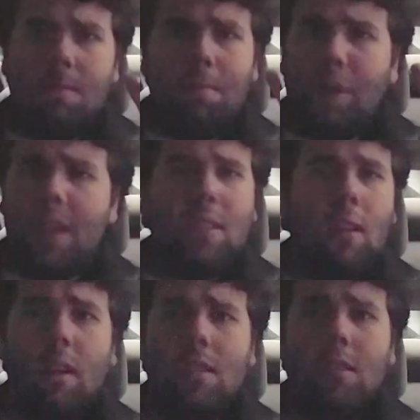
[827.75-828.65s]
bless
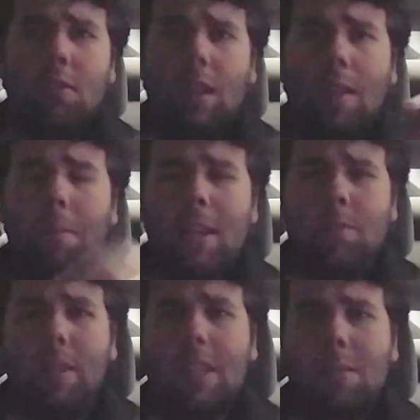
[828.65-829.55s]
their hearts, they're trying the
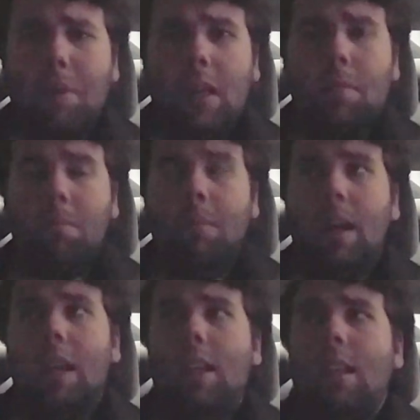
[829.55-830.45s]
best with this, but
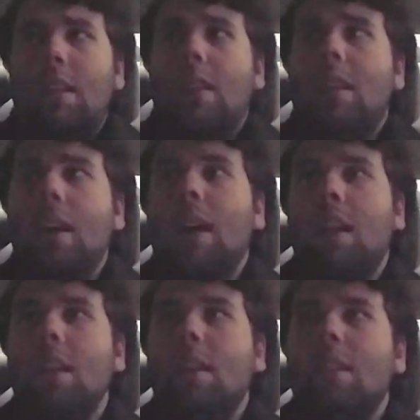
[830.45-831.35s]
my
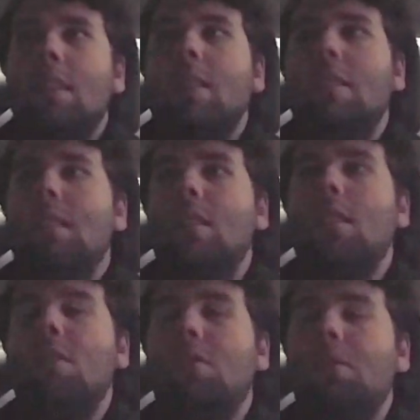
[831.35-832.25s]
god,
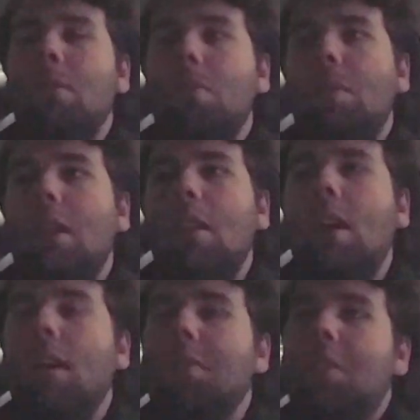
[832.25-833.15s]
do they
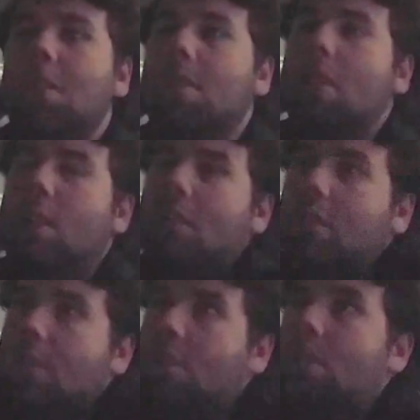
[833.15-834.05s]
have such
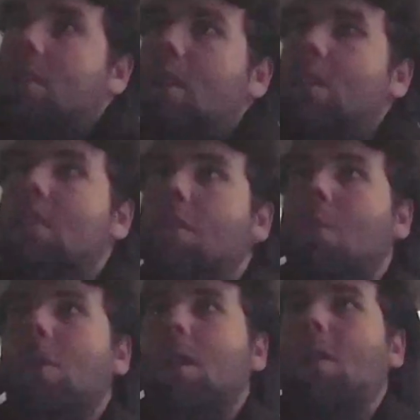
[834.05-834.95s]
shit to
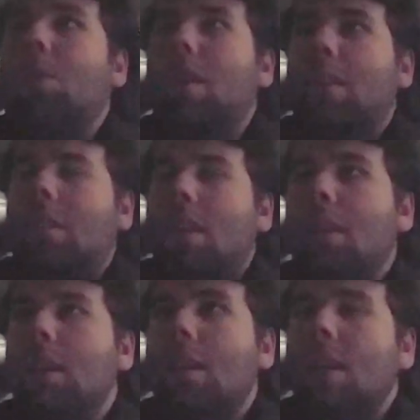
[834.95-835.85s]
work with.
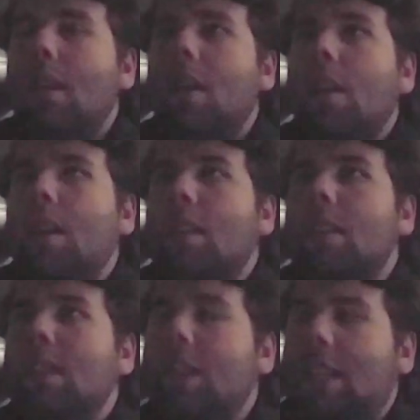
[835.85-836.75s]

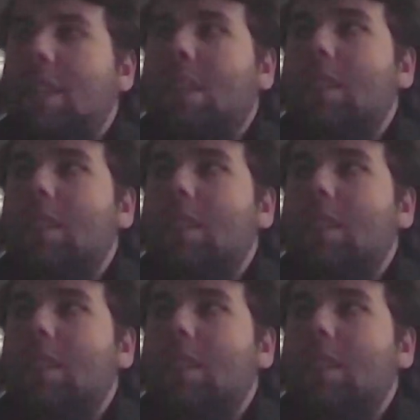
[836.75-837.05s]
Like,